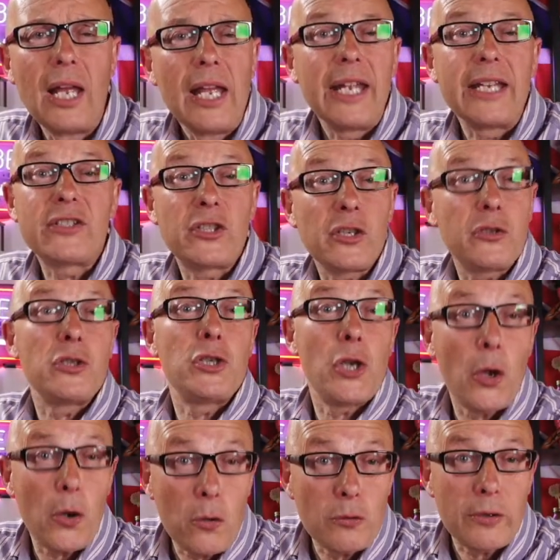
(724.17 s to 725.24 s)
It's just
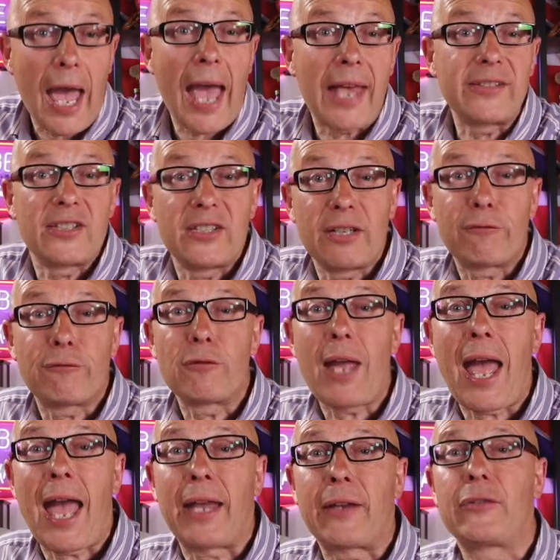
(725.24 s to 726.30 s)
you that has a different
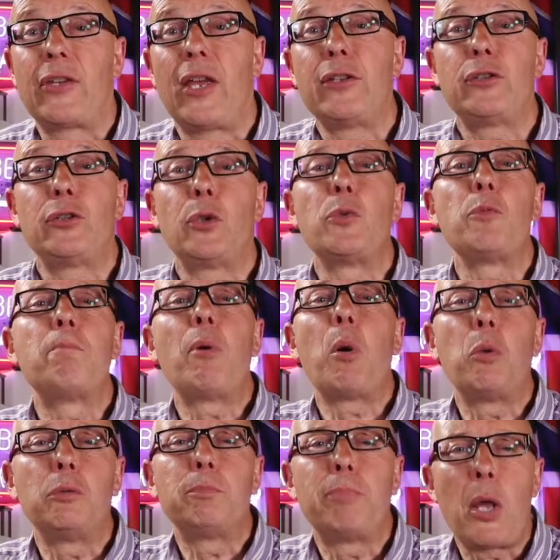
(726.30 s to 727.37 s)
accent, you
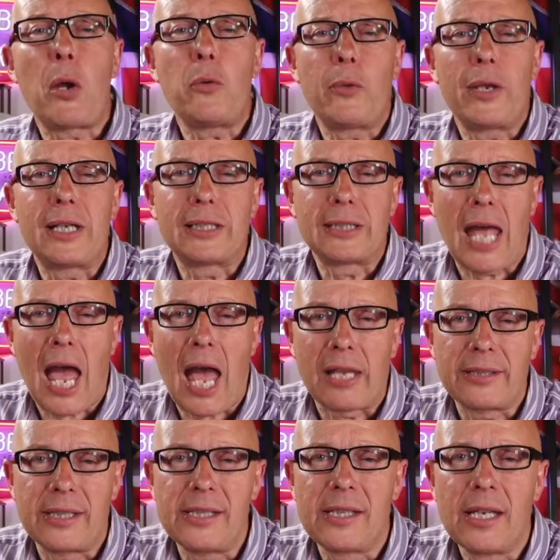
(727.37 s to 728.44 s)
bald bloke with
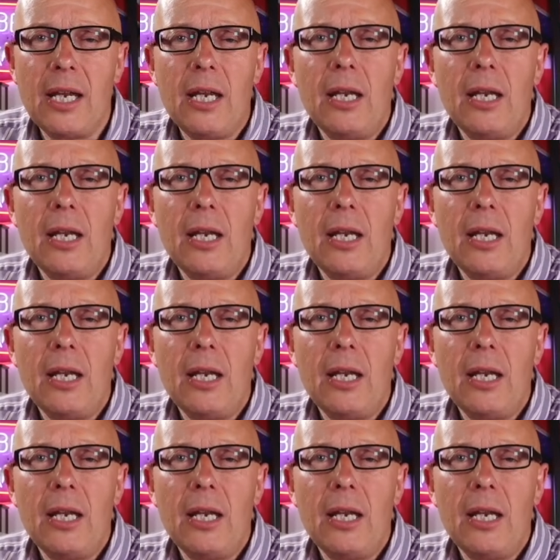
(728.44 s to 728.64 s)
glasses.